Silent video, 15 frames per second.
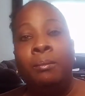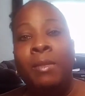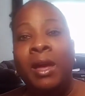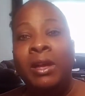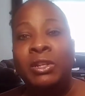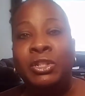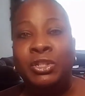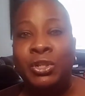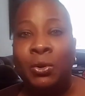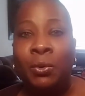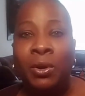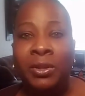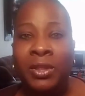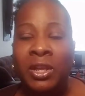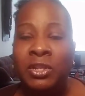Make
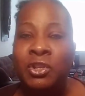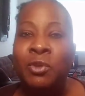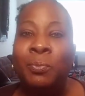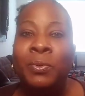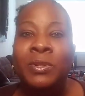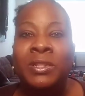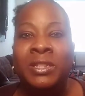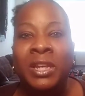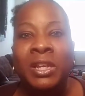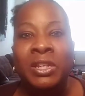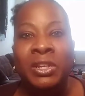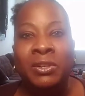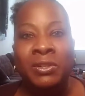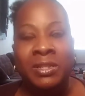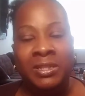sure that you
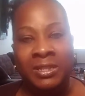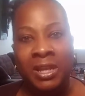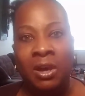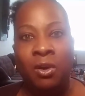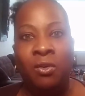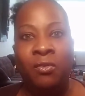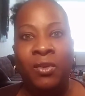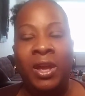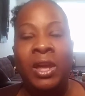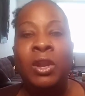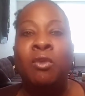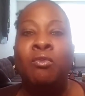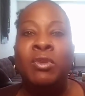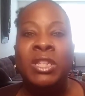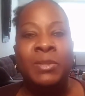present yourself
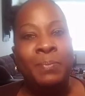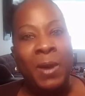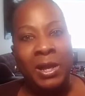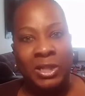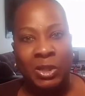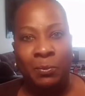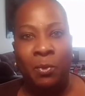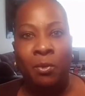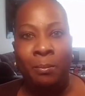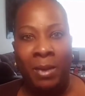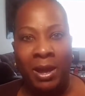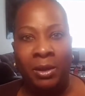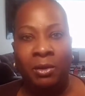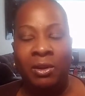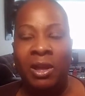in a respectable
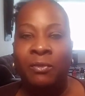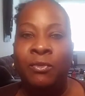manner.